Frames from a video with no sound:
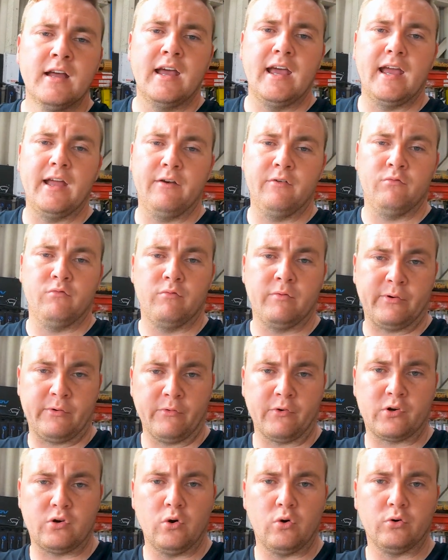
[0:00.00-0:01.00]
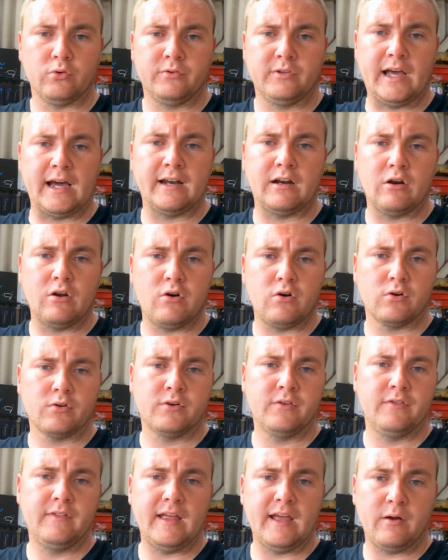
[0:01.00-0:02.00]
and record data
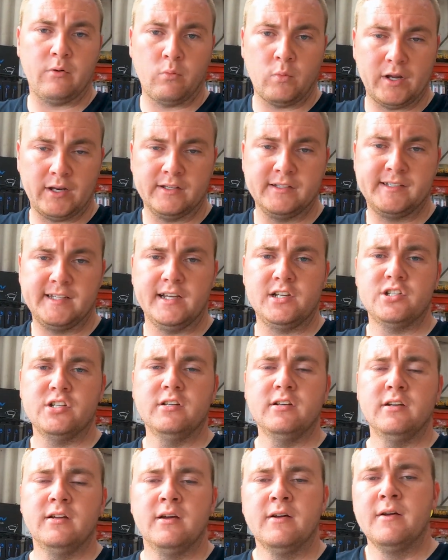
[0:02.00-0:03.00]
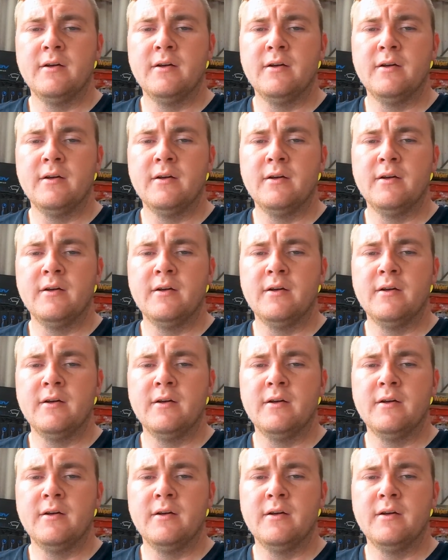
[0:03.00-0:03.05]
logs that one section.